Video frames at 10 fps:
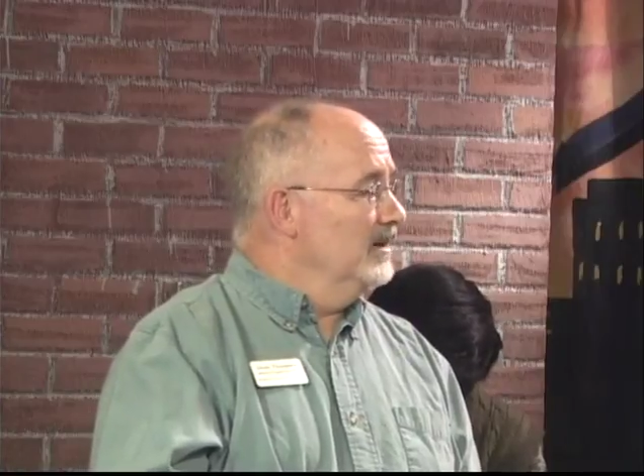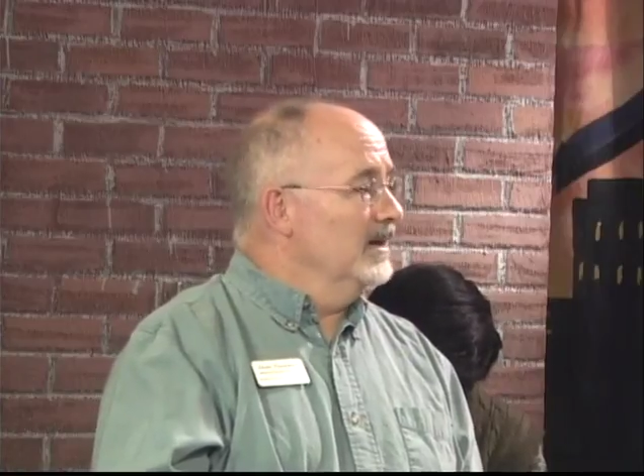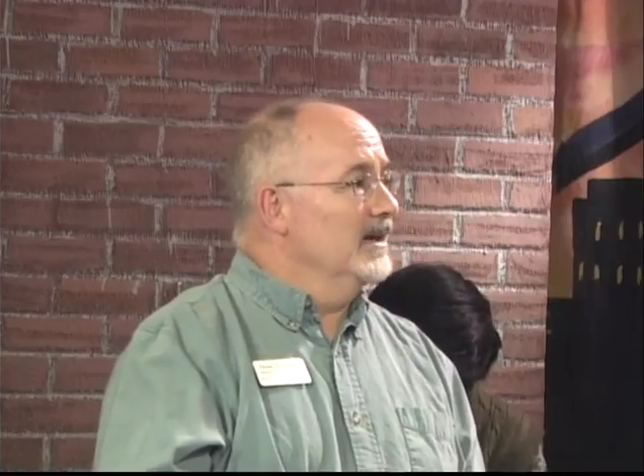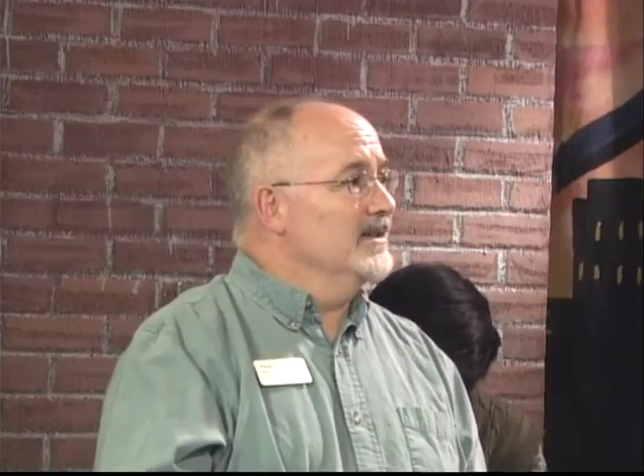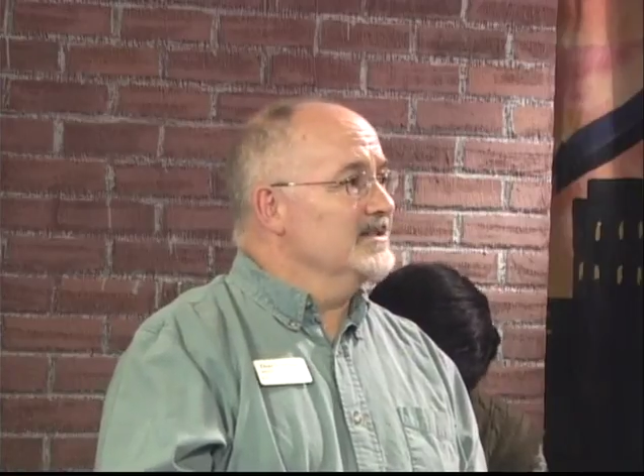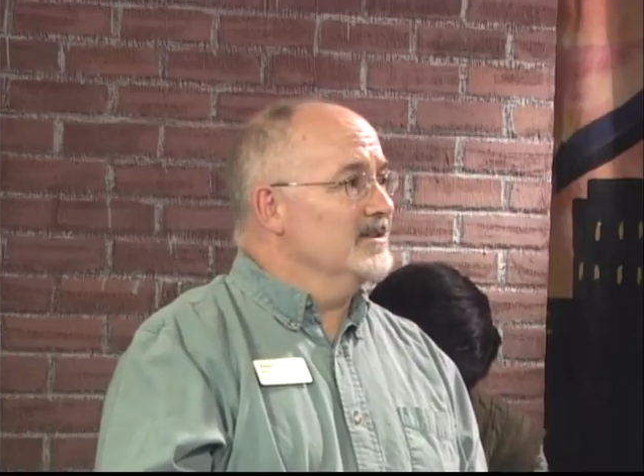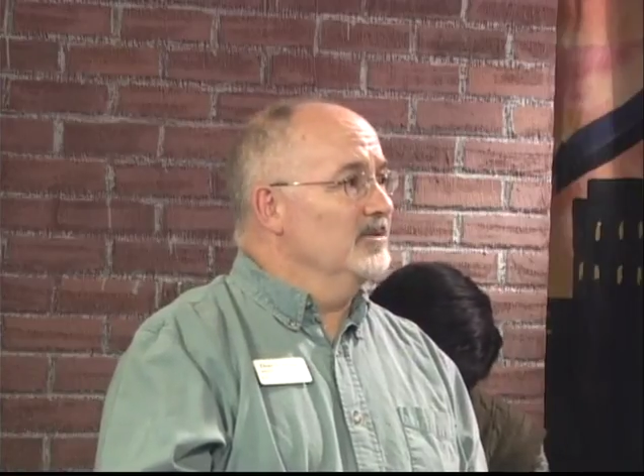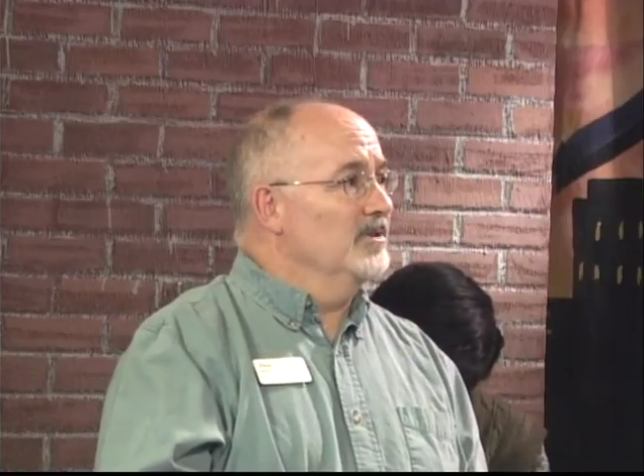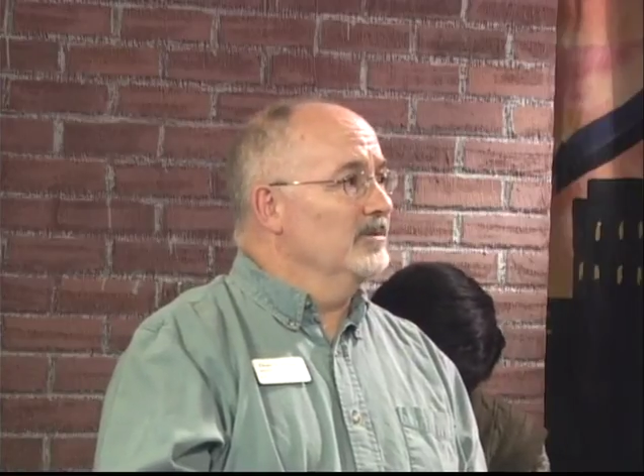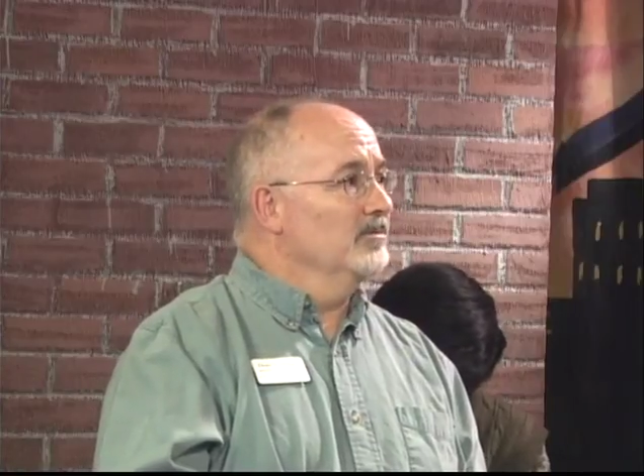and so
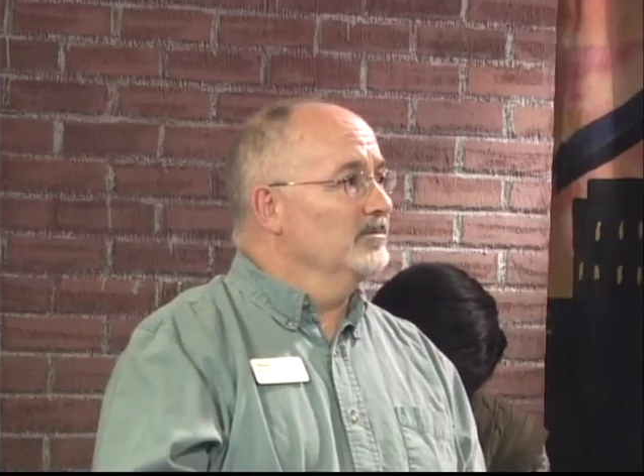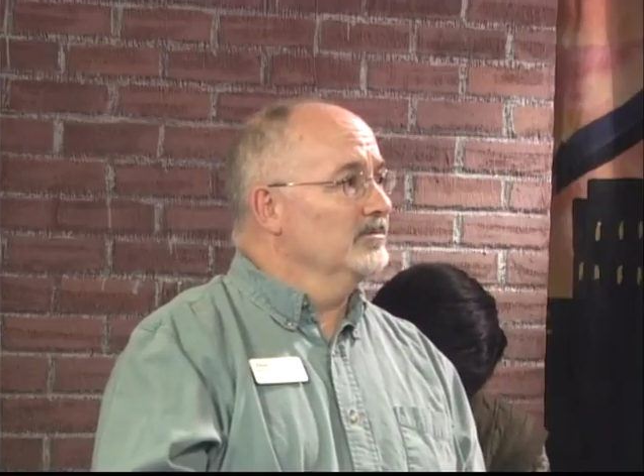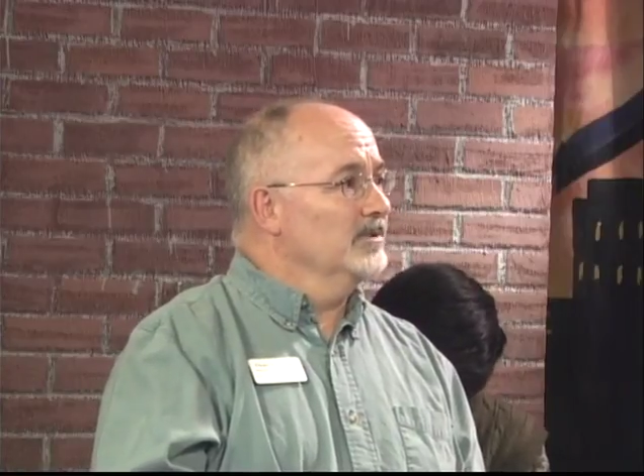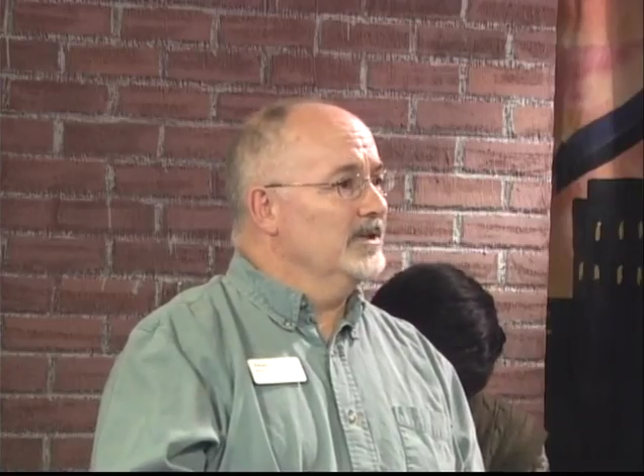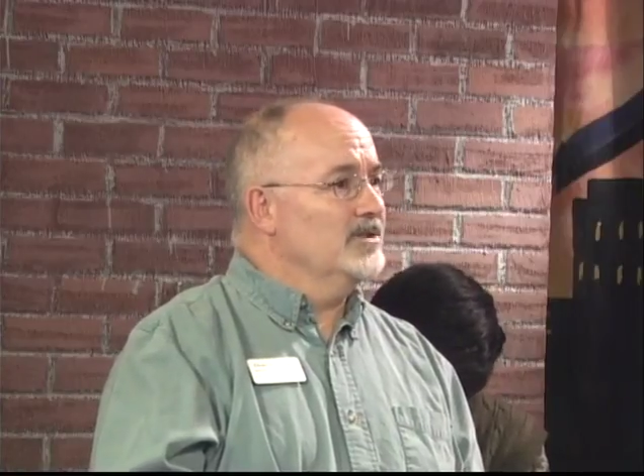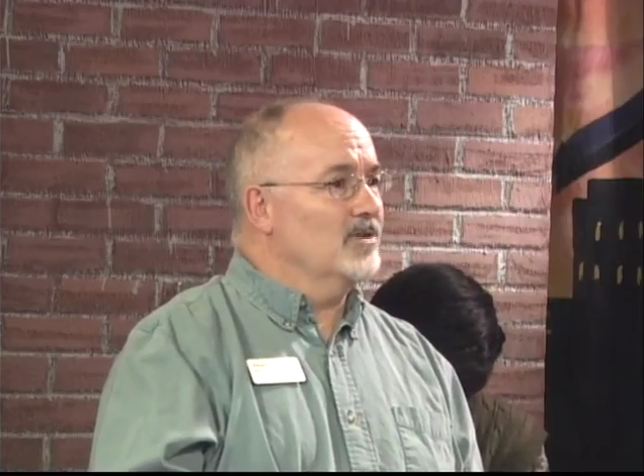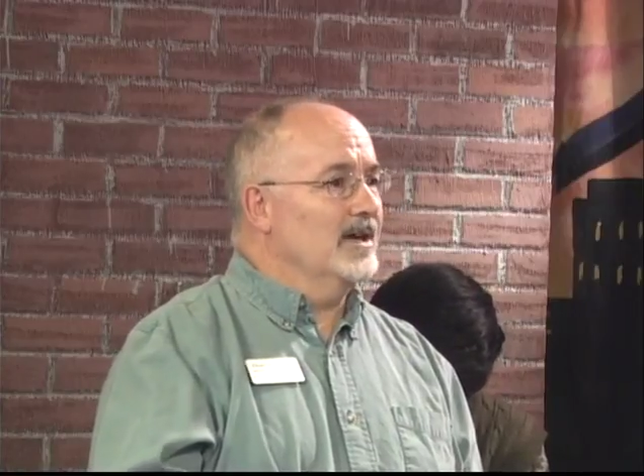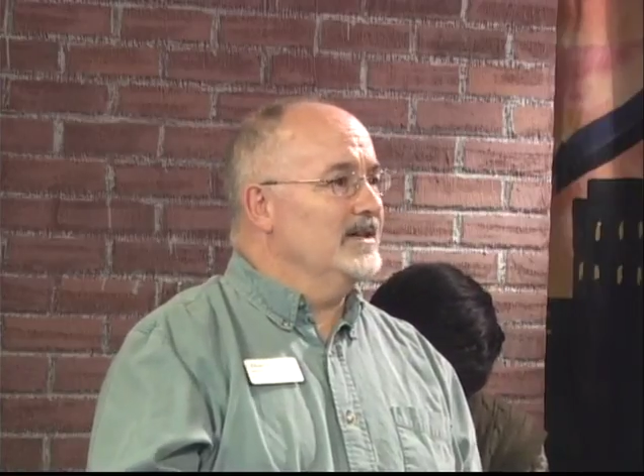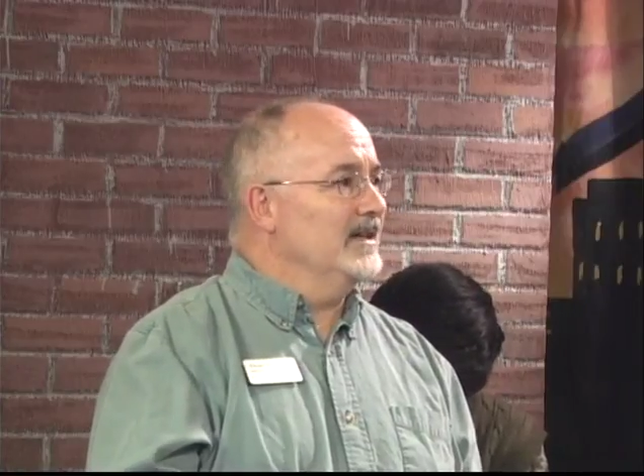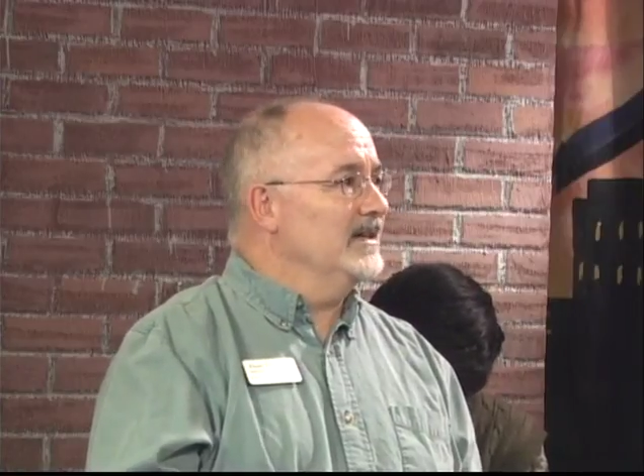we are really
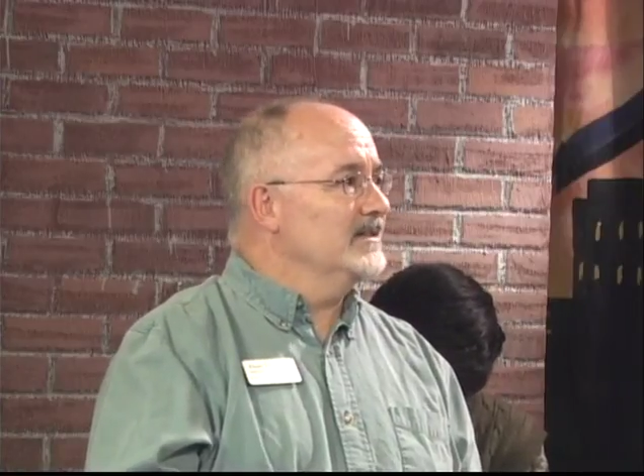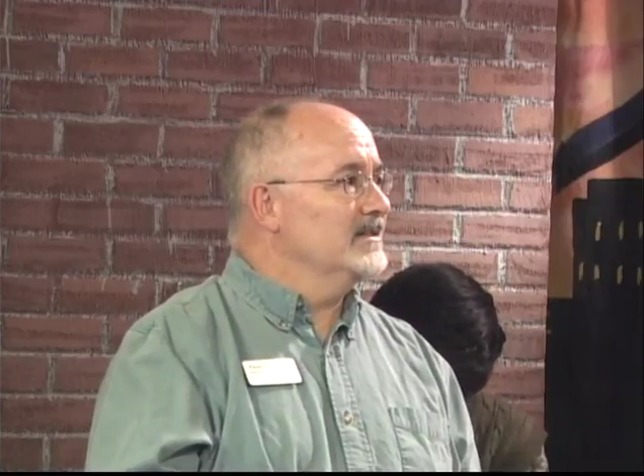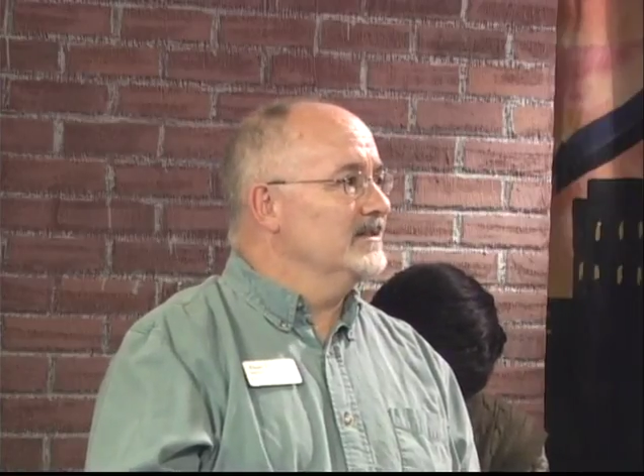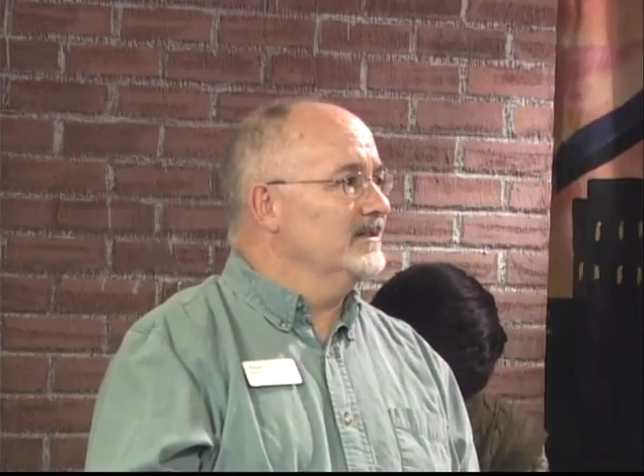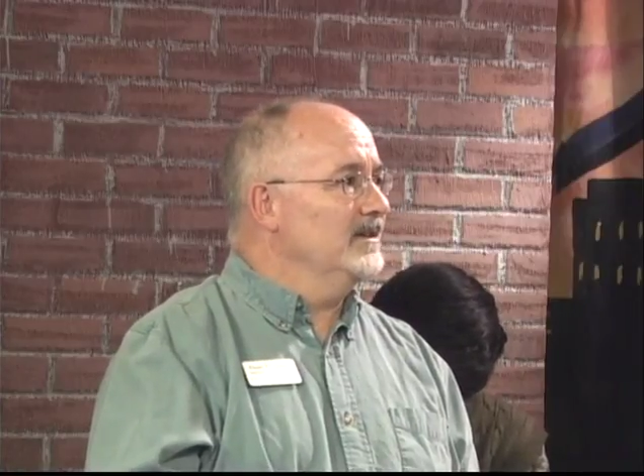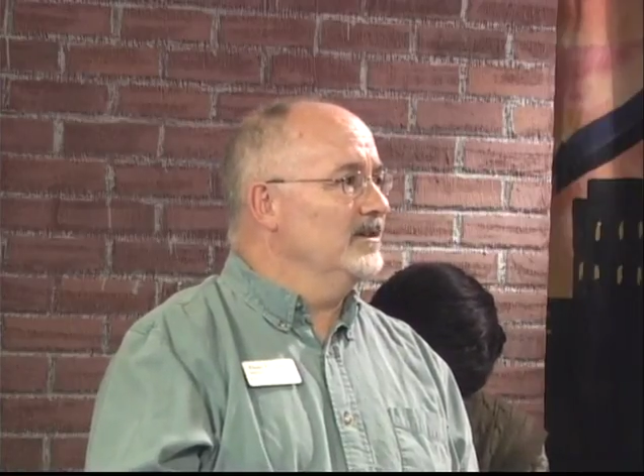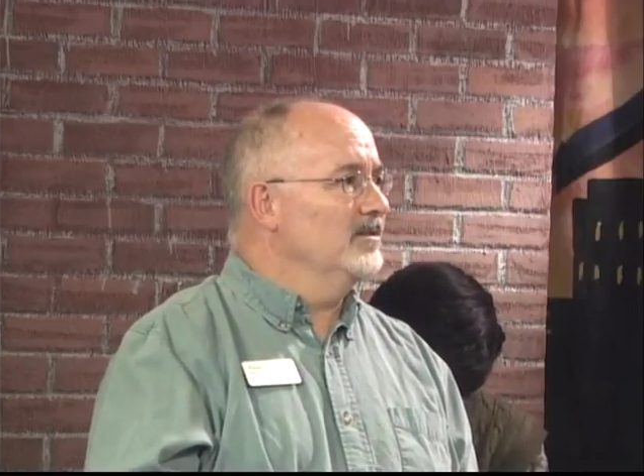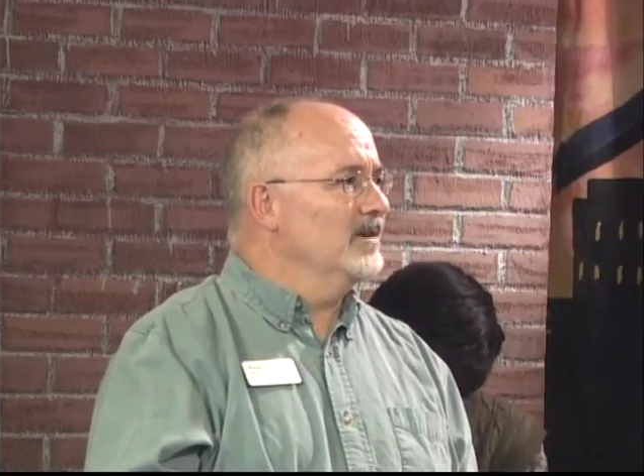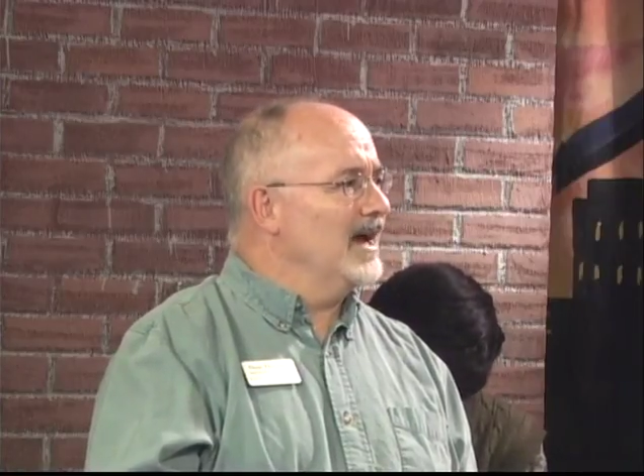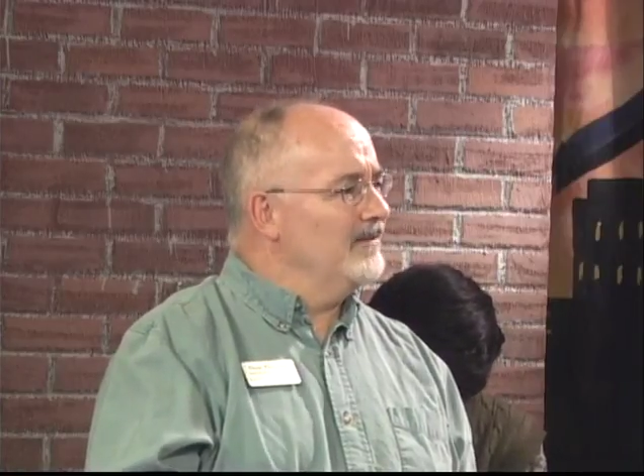trying to get you
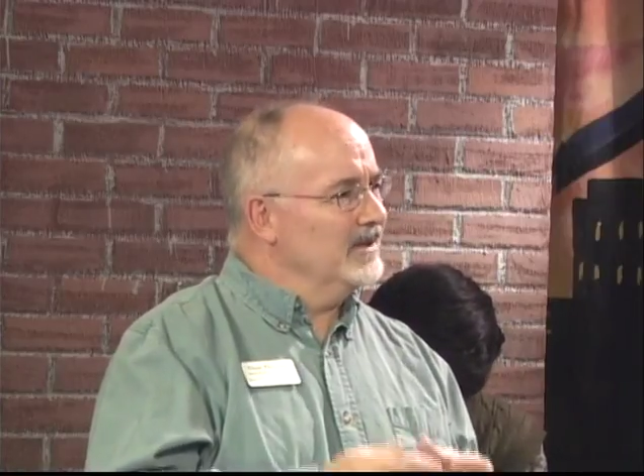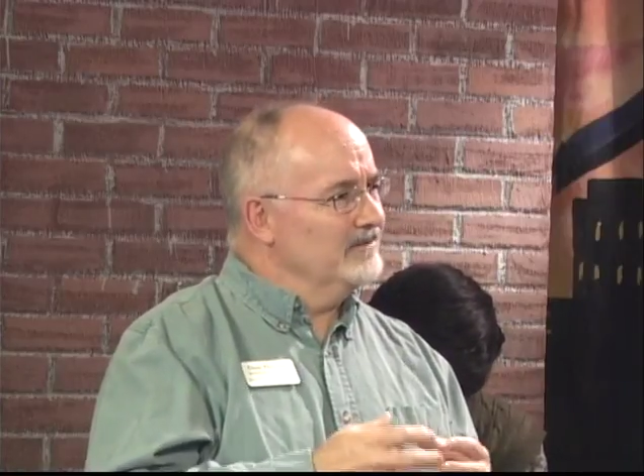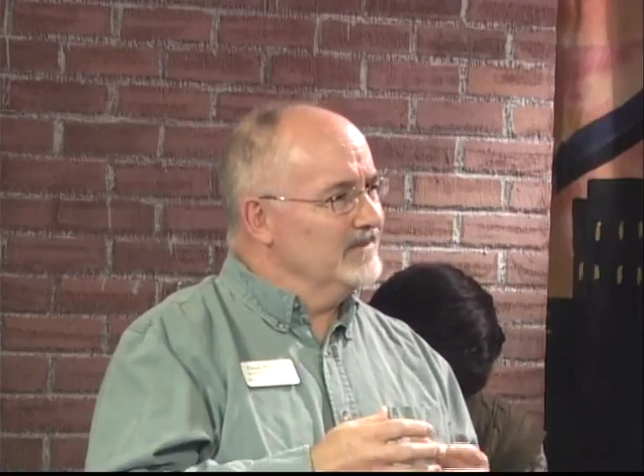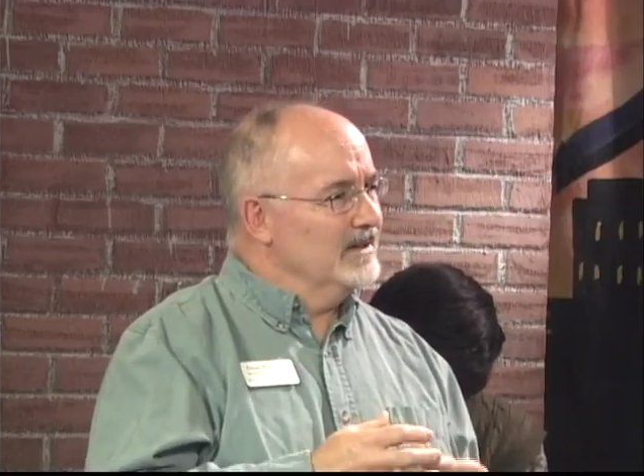know have a